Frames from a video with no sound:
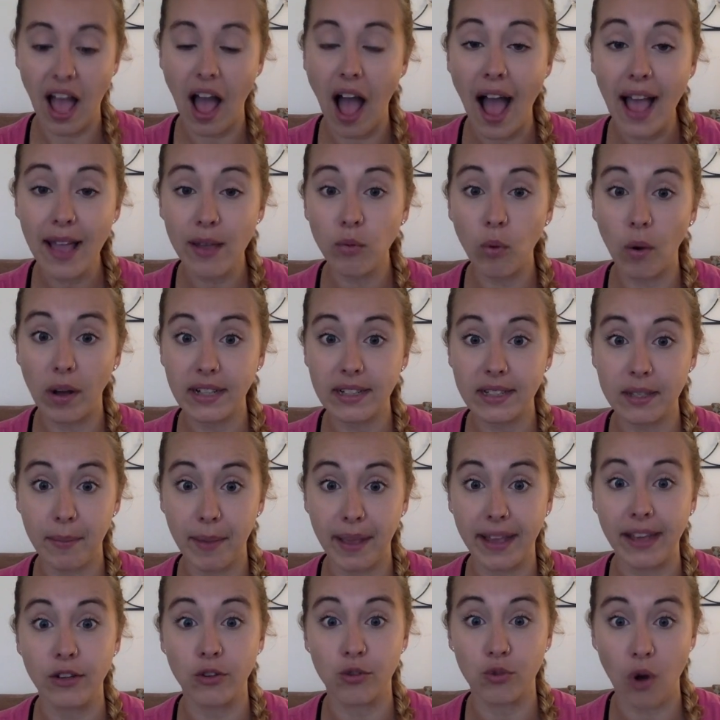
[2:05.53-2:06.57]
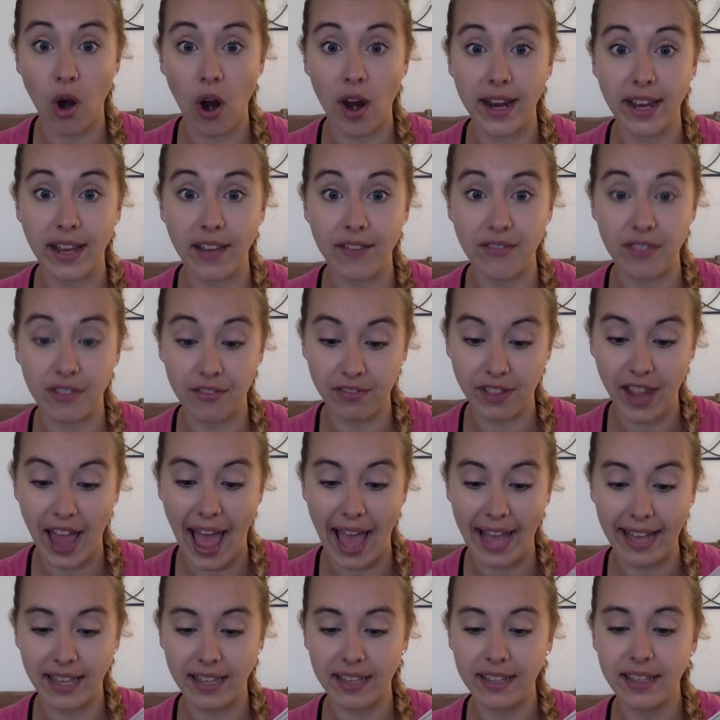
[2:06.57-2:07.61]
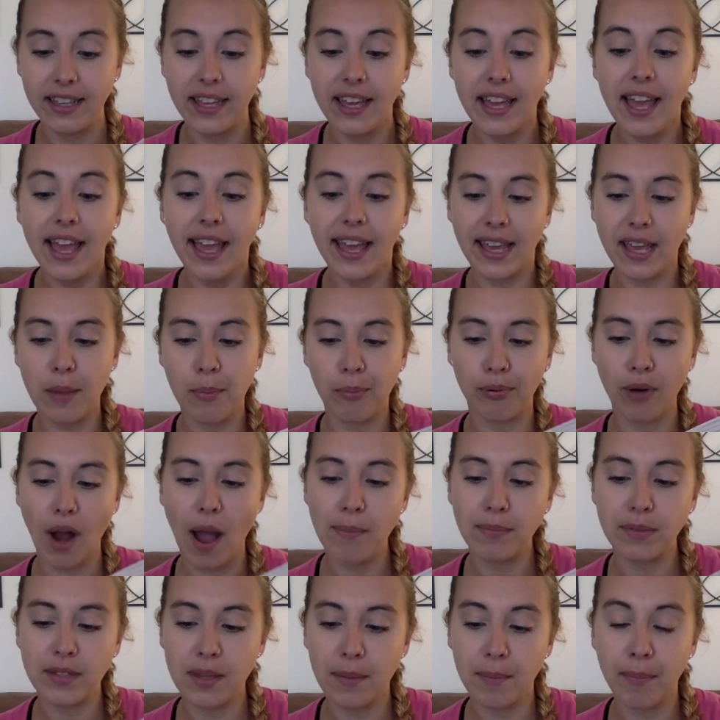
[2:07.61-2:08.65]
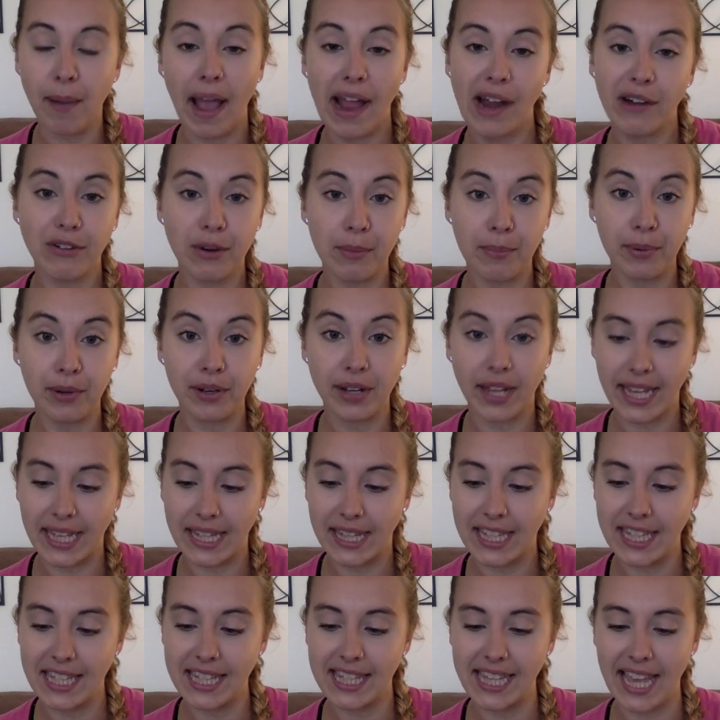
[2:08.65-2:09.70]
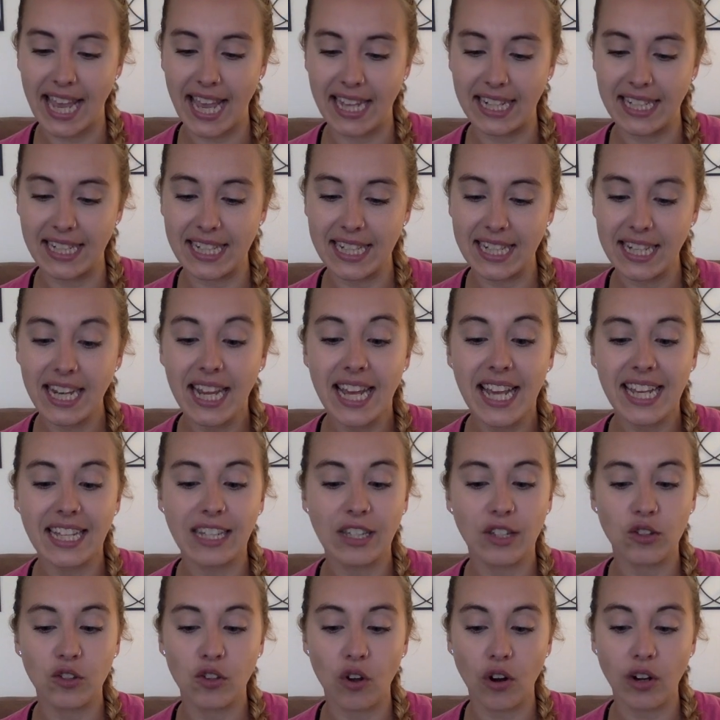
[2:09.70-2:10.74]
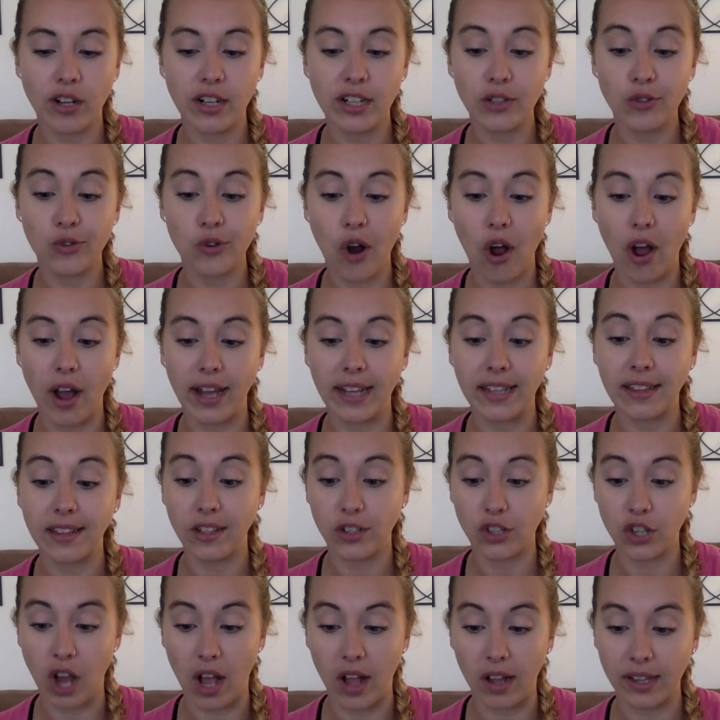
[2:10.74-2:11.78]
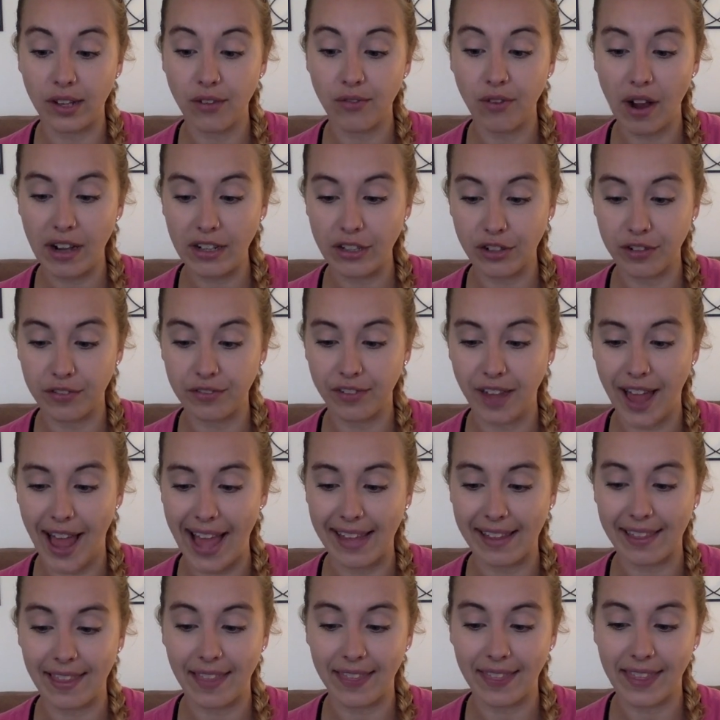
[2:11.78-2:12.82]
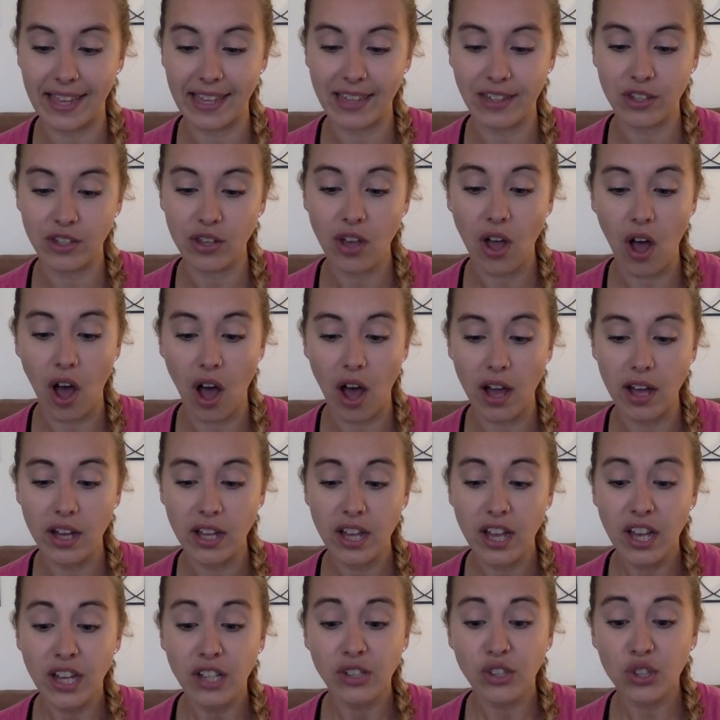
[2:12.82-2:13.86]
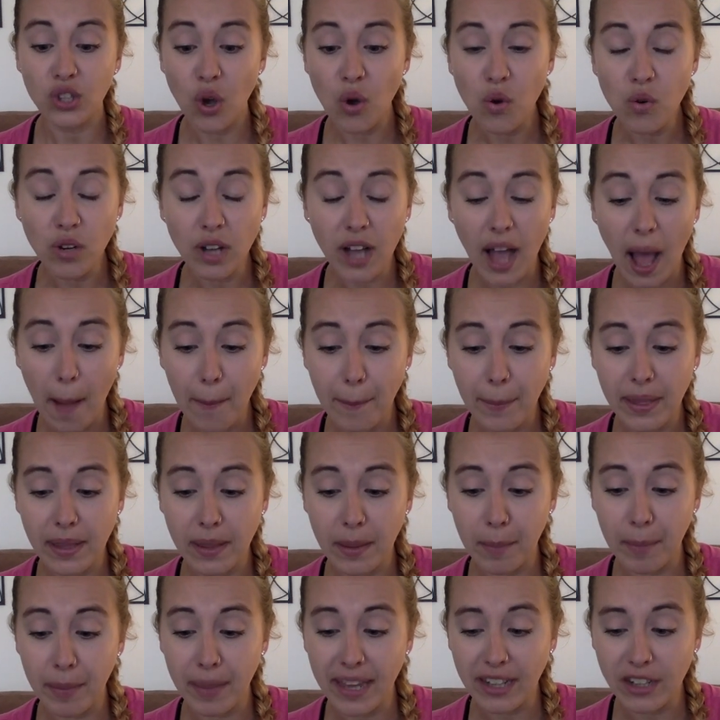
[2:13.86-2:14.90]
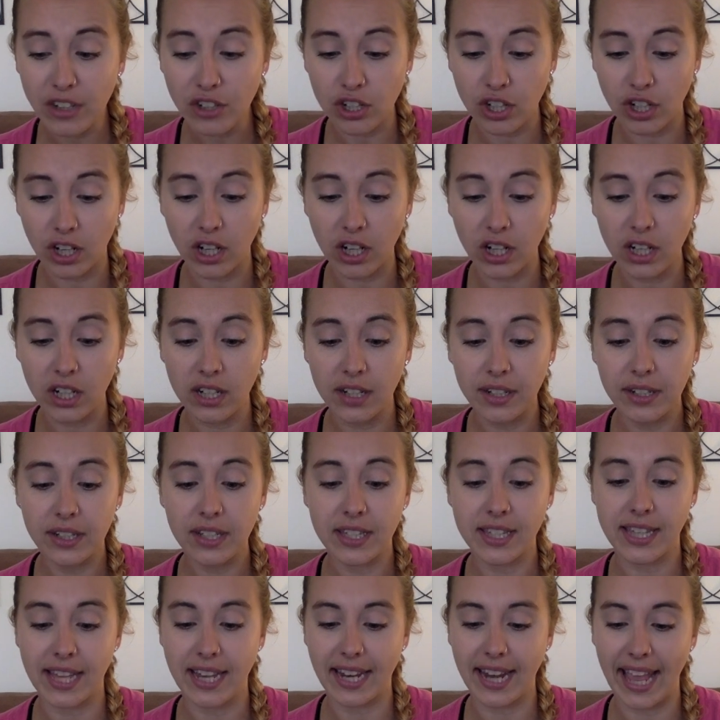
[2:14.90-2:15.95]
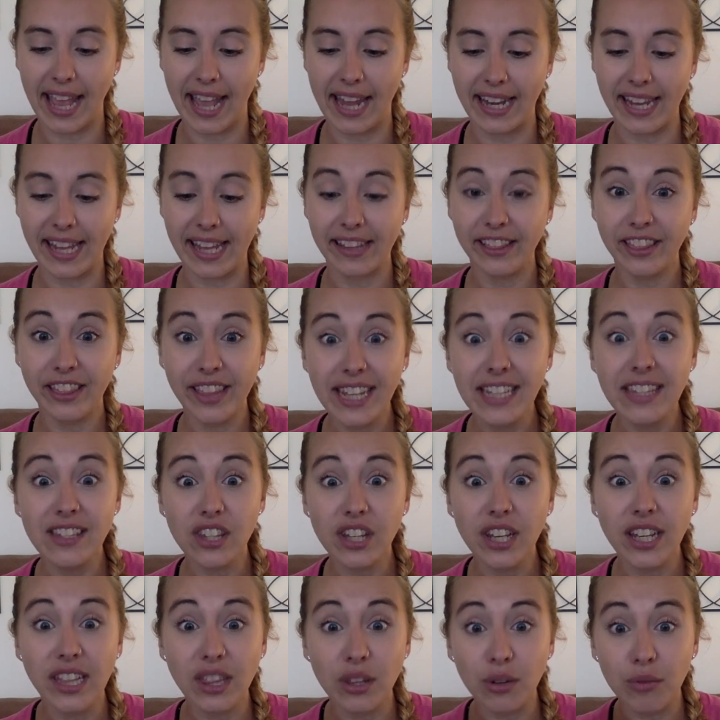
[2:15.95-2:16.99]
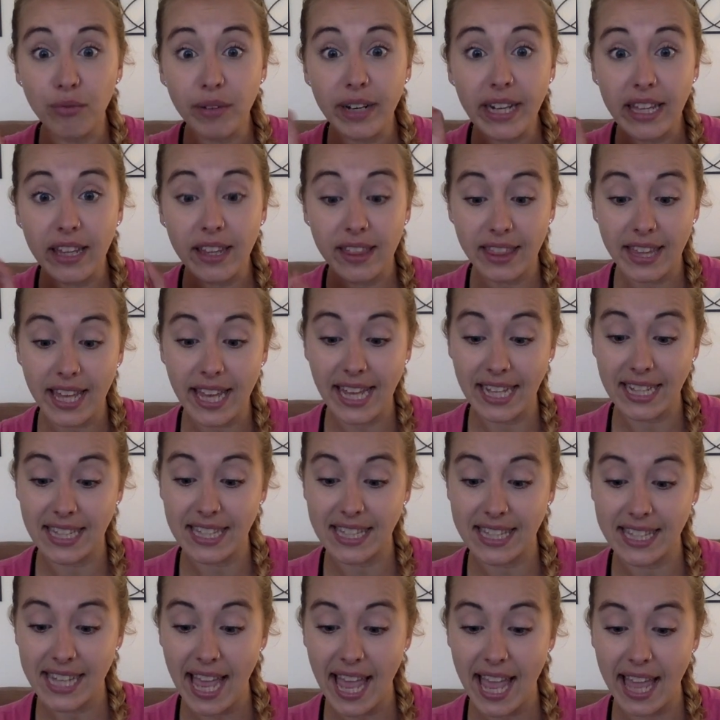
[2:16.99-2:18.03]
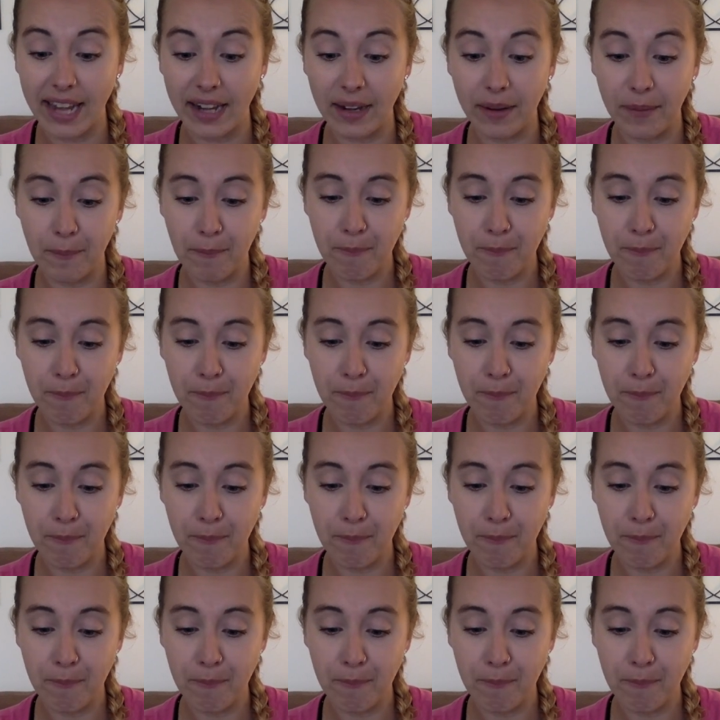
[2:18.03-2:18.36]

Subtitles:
I want to make a drawing of the flag. He propped the pirate book in the sand. He started drawing the Jolly Roger flag that they saw. Don't copy the picture, said Annie. Let's look at the real thing instead.